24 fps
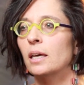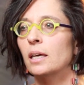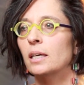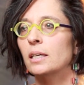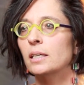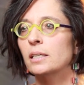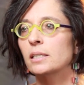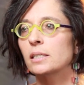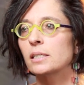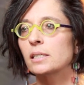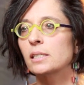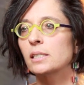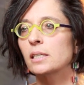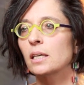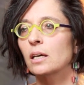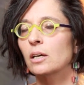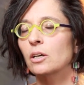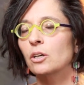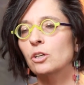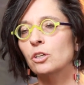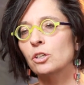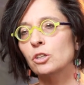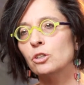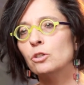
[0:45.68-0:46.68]
is
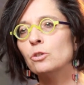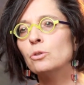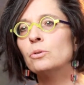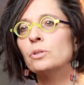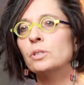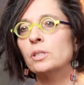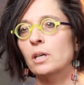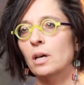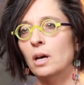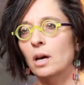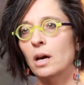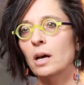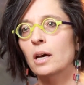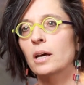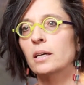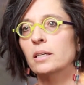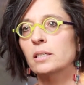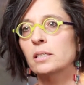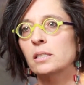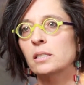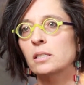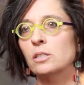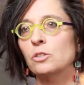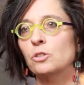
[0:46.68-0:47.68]
a cue to
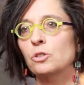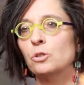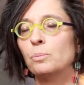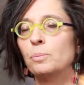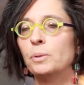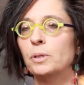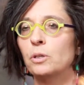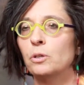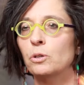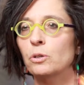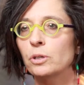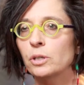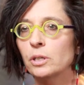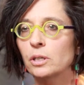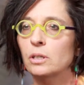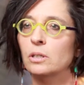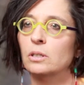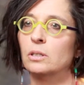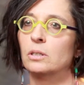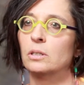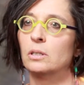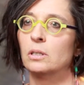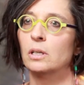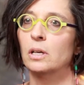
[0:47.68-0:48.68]
us to be
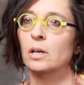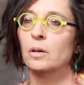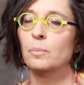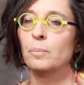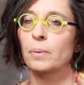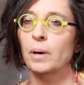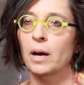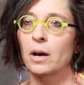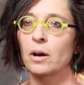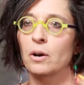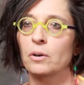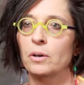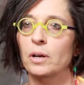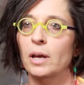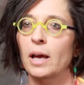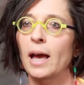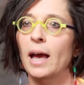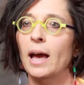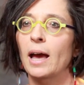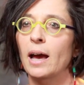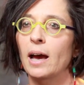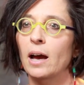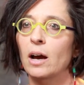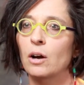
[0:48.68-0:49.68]
critical about
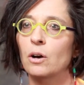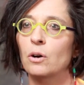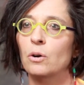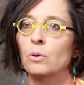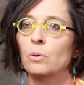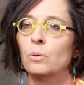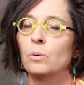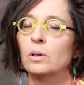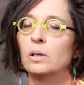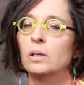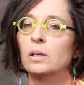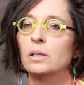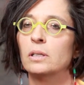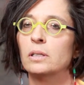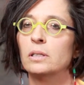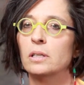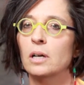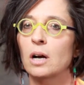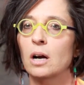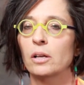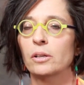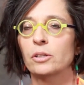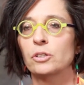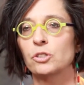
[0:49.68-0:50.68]
how
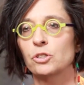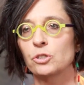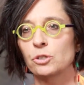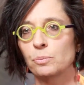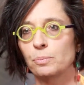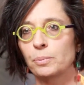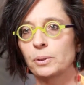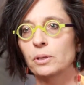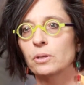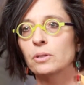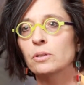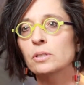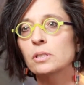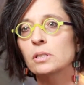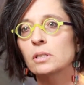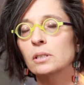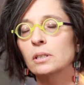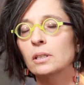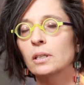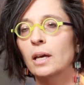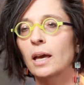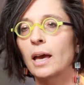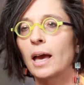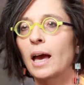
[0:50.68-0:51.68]
knowledge is built,
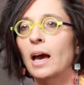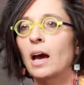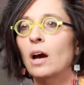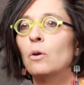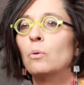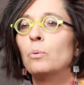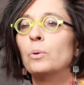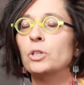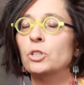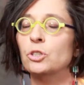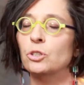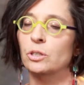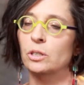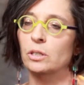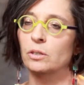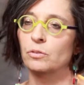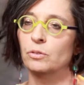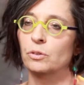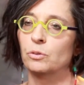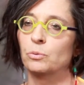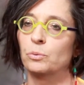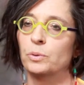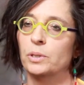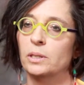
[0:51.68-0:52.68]
how we should
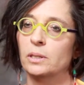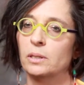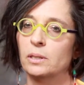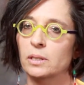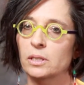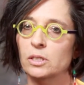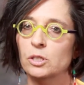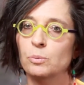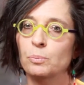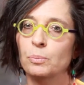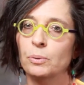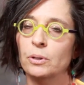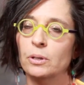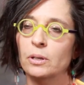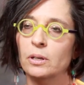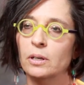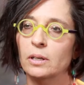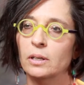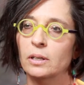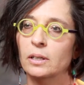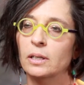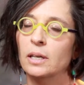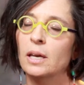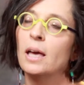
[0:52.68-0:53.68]
even read this book,
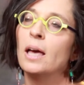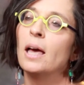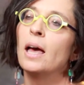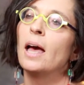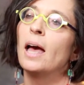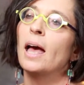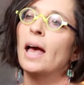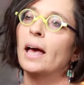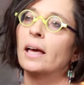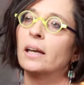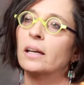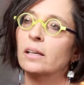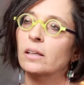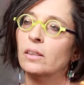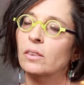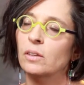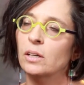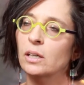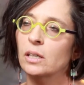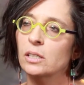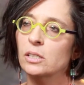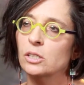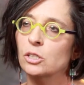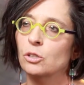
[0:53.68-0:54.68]
and I
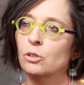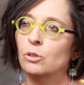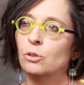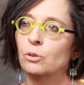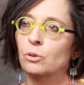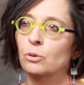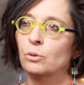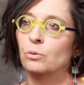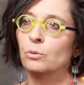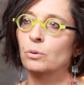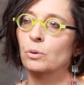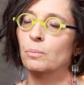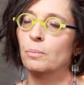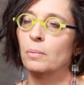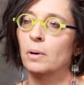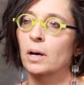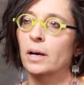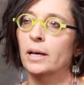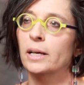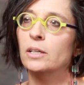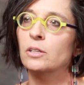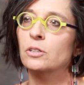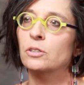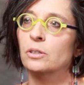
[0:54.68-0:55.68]
think it's a good
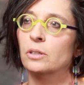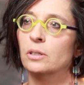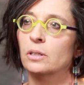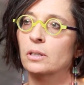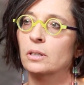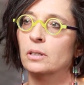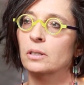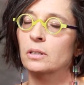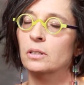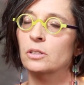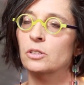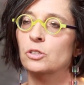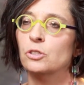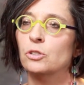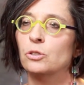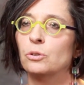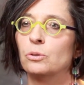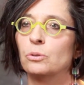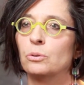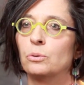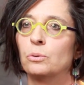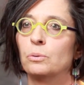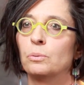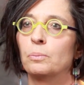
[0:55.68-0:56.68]
reminder
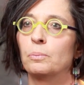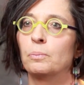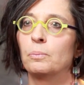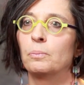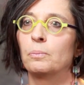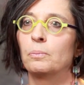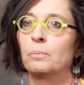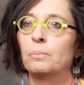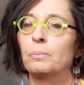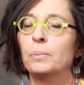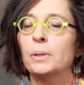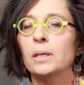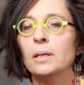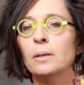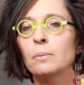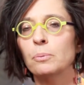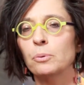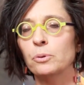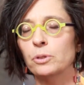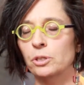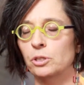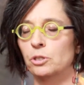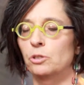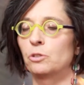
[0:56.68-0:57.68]
to
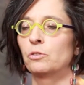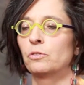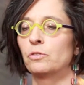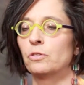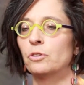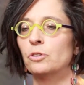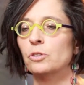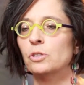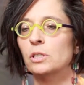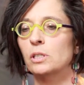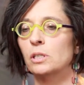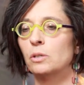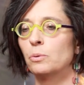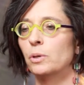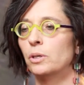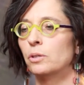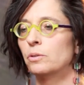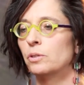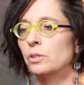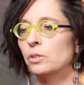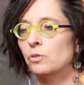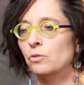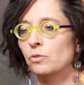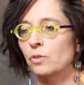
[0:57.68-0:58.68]
people in the university,
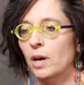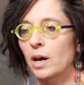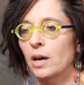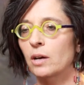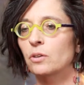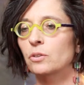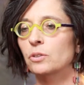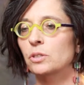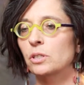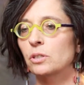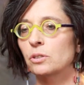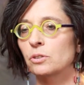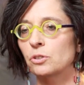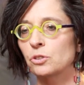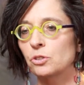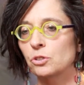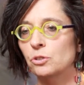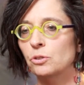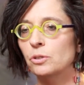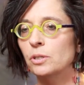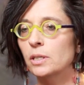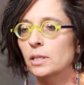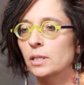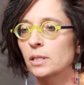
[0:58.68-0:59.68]
whether it's faculty or
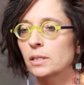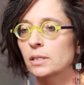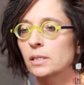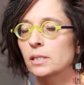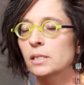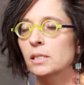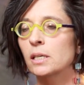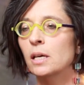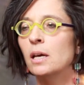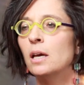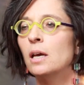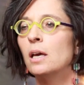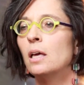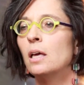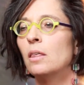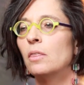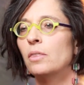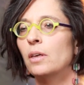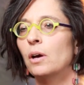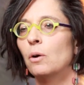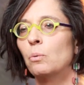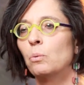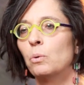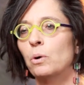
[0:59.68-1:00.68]
students,
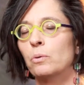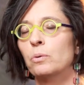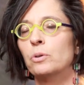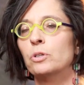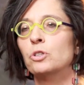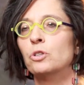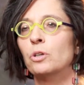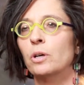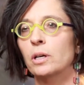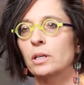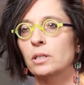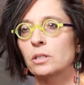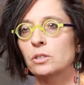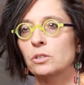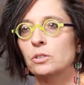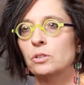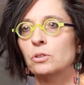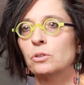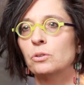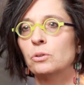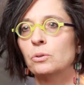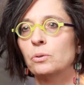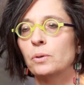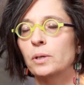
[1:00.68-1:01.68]
that what we're trying to
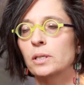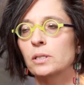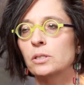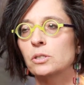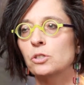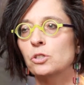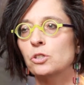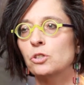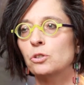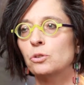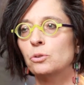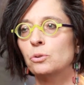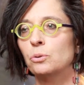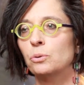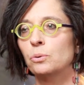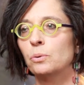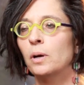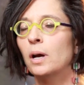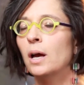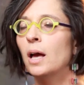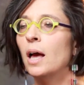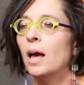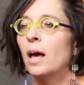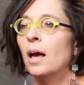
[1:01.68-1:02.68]
do is
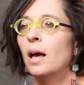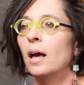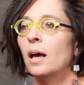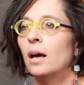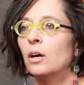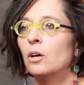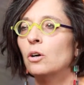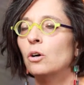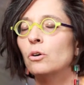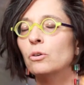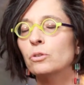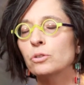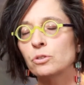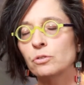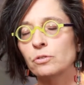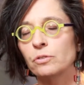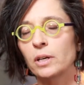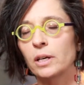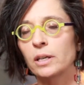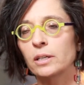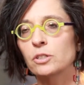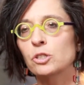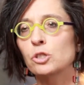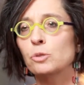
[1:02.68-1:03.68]
to
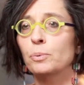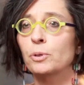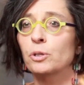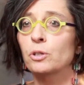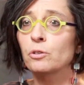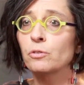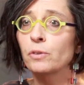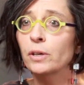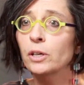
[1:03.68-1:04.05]
cultivate a spirit